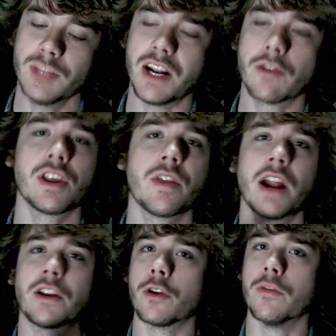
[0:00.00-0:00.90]
I never said
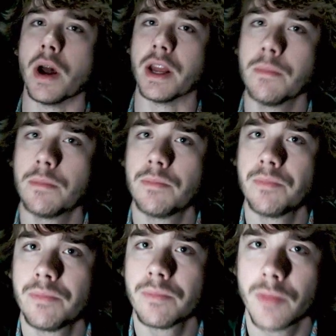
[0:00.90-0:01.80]
that I deserve money,
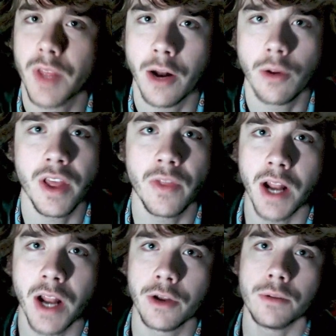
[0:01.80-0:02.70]
and I don't think
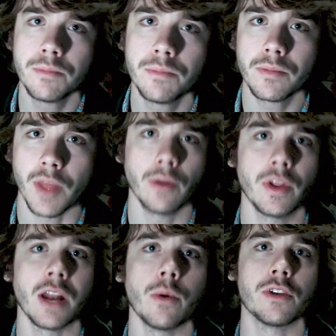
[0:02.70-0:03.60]
that I do. I don't
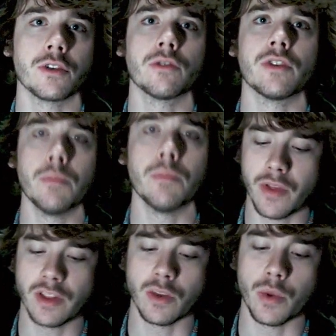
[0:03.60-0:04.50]
think anyone deserves it,
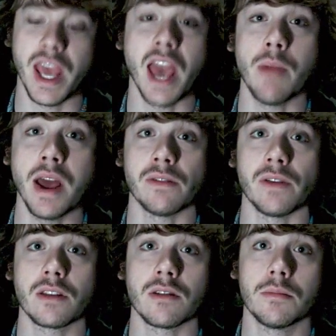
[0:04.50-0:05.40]
but I think that we can
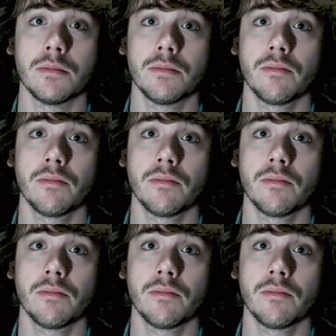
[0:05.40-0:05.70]
manifest it.